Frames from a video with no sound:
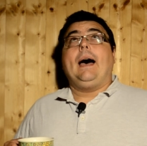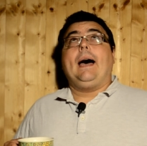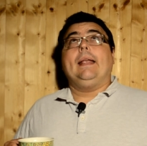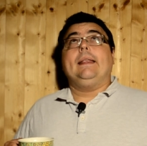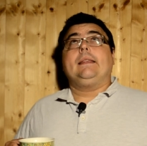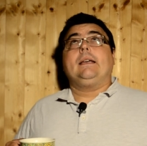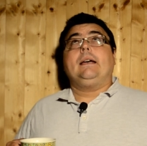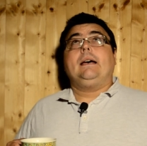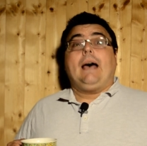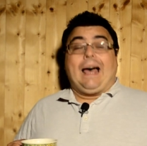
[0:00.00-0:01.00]
And
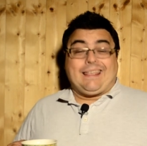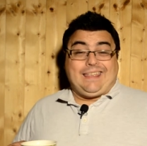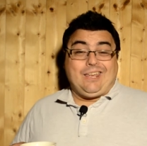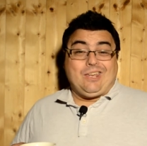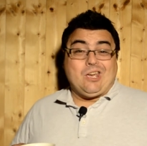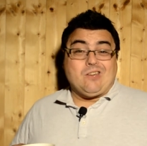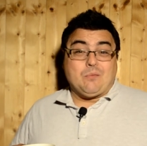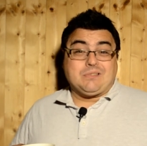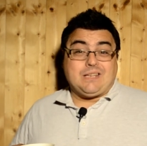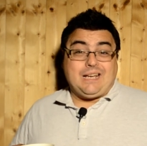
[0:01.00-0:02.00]
I think her
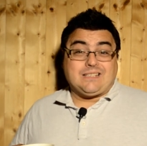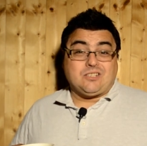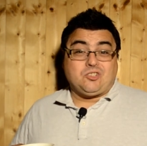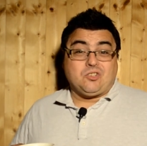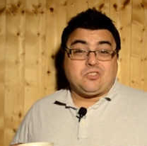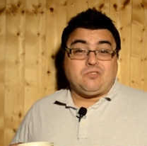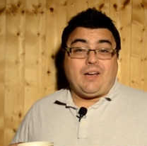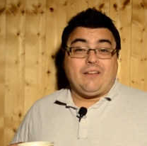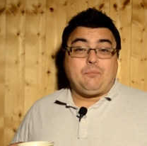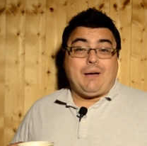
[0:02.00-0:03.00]
upstairs has just
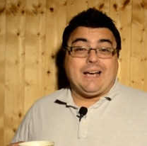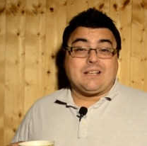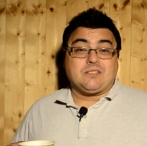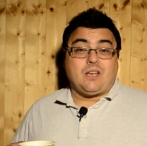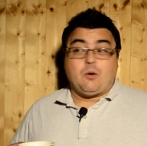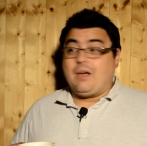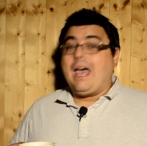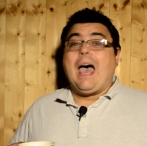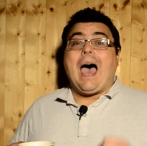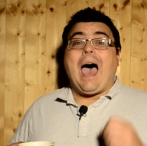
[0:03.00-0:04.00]
arrived back, so
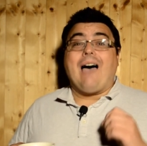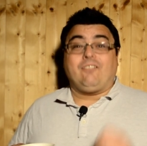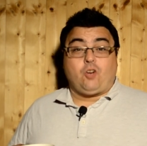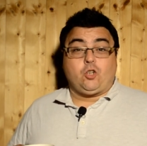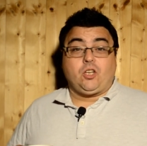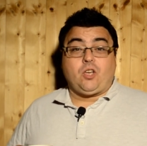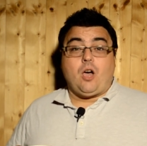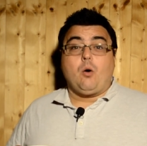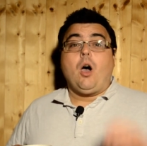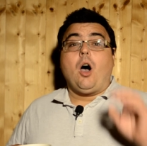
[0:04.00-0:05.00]
I've got to
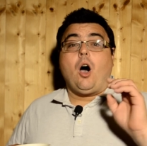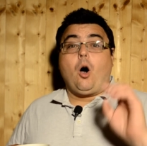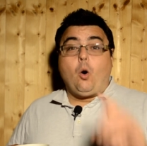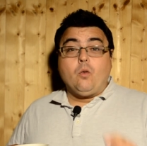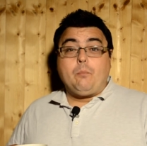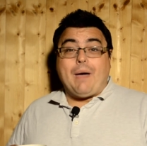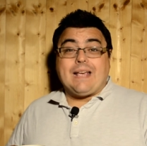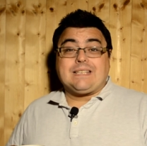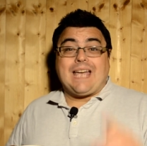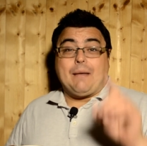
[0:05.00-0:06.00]
go. All the
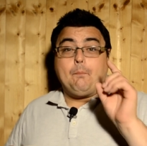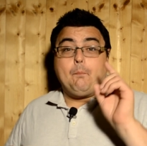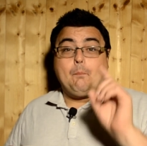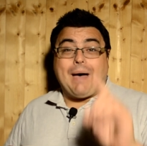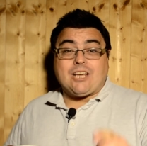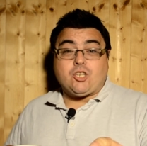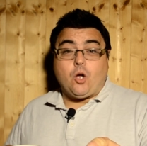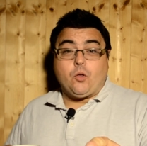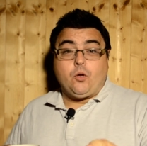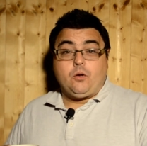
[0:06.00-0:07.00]
best and mash
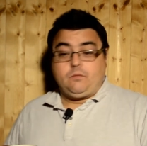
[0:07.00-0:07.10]
on.